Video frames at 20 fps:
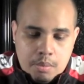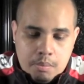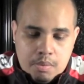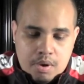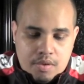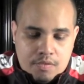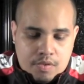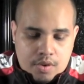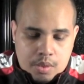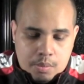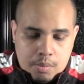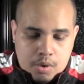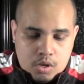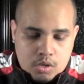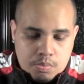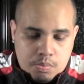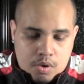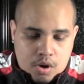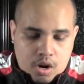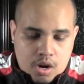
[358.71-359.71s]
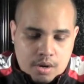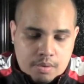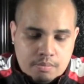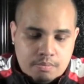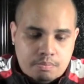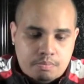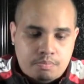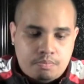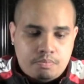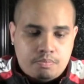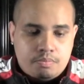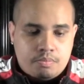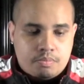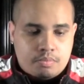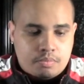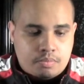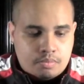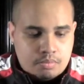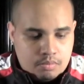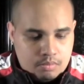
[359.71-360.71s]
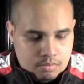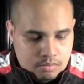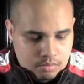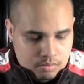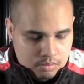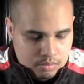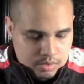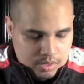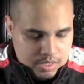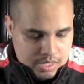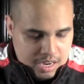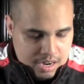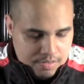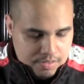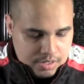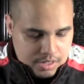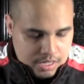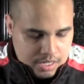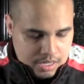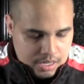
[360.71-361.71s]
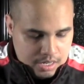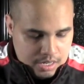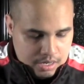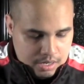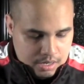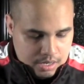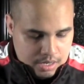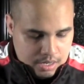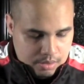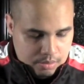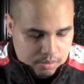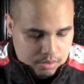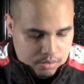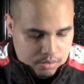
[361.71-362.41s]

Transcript: but for the most part, it